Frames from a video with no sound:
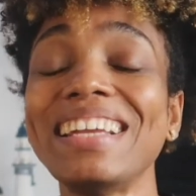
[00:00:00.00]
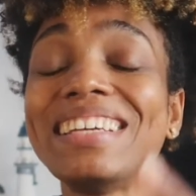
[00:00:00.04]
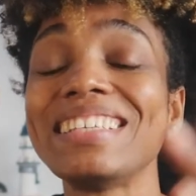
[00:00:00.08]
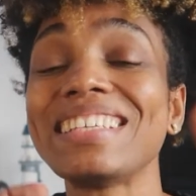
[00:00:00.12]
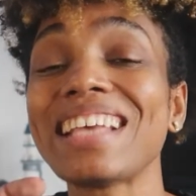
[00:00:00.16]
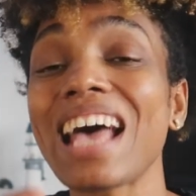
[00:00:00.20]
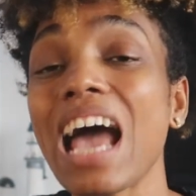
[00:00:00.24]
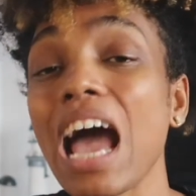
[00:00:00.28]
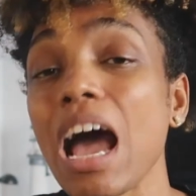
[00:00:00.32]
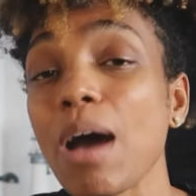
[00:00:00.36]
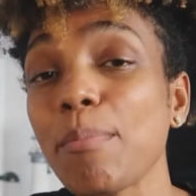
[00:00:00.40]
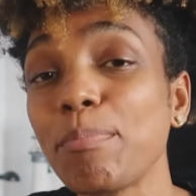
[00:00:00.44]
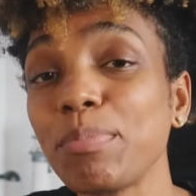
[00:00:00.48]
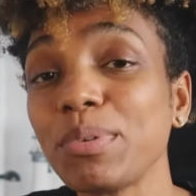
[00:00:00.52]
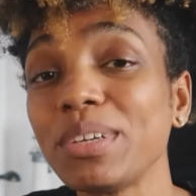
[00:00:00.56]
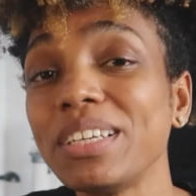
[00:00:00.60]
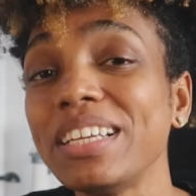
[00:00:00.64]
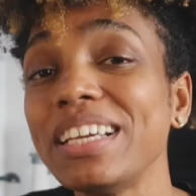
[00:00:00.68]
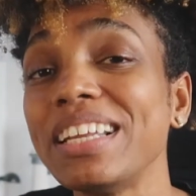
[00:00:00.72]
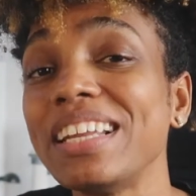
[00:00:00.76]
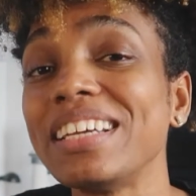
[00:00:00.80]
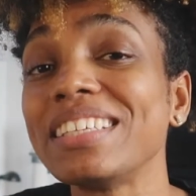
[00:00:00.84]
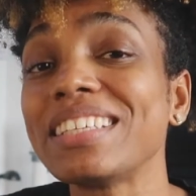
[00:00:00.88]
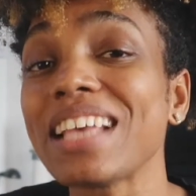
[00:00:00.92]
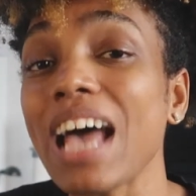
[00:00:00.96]
It has
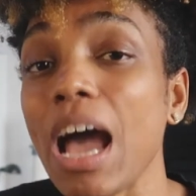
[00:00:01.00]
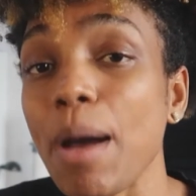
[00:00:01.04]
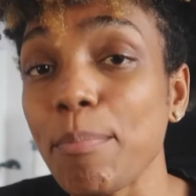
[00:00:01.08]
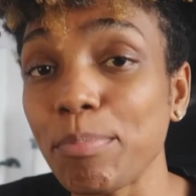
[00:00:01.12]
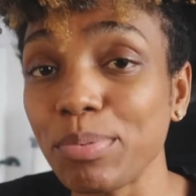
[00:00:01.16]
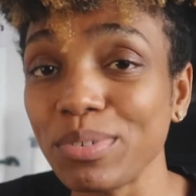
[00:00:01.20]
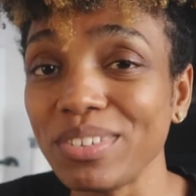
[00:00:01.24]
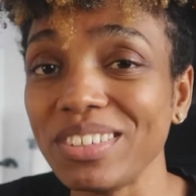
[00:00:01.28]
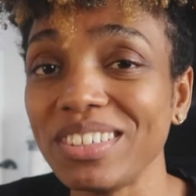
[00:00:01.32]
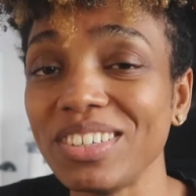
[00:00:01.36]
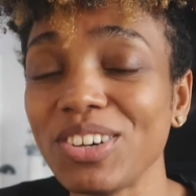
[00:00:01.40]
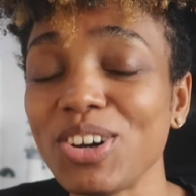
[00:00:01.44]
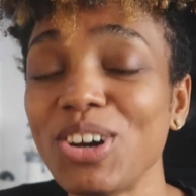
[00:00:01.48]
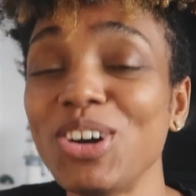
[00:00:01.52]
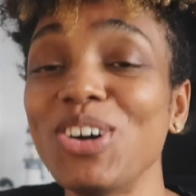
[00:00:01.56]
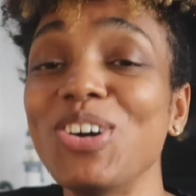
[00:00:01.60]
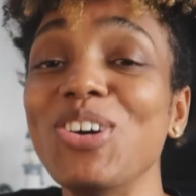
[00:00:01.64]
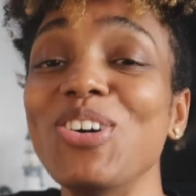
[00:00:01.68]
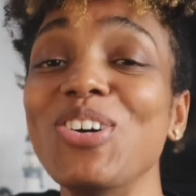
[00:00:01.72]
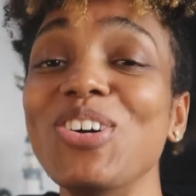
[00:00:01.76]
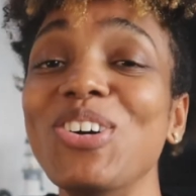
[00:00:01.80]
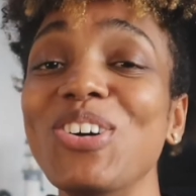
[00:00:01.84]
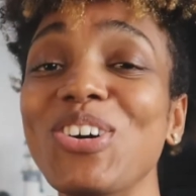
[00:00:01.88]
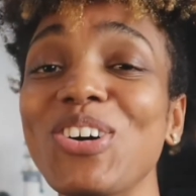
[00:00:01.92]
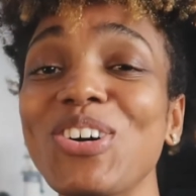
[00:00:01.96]
happened, it has happened,
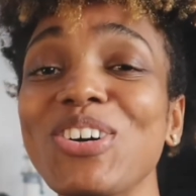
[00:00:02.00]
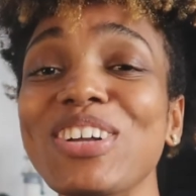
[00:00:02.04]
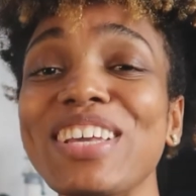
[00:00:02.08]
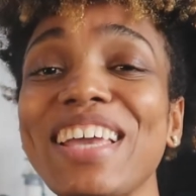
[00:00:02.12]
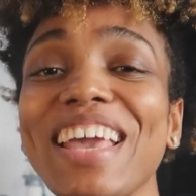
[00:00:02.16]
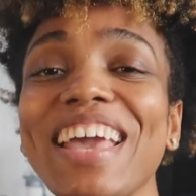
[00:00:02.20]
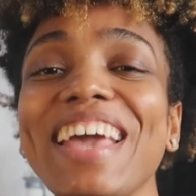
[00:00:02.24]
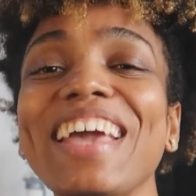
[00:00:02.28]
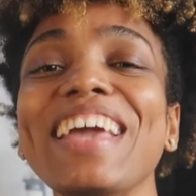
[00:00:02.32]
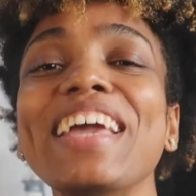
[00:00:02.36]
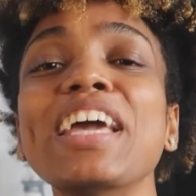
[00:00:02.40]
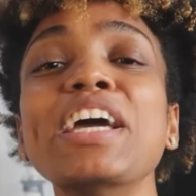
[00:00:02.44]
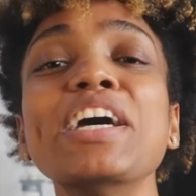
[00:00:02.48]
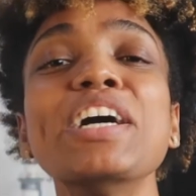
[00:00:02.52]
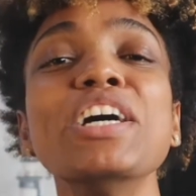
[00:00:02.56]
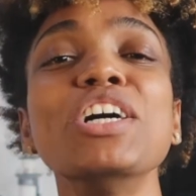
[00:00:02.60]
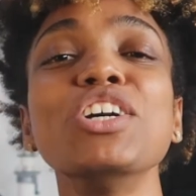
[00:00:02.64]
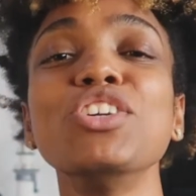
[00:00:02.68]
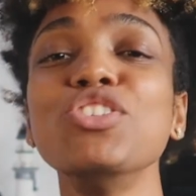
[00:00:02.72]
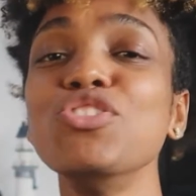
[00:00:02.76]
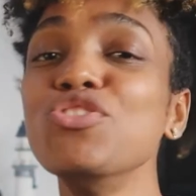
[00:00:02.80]
okay?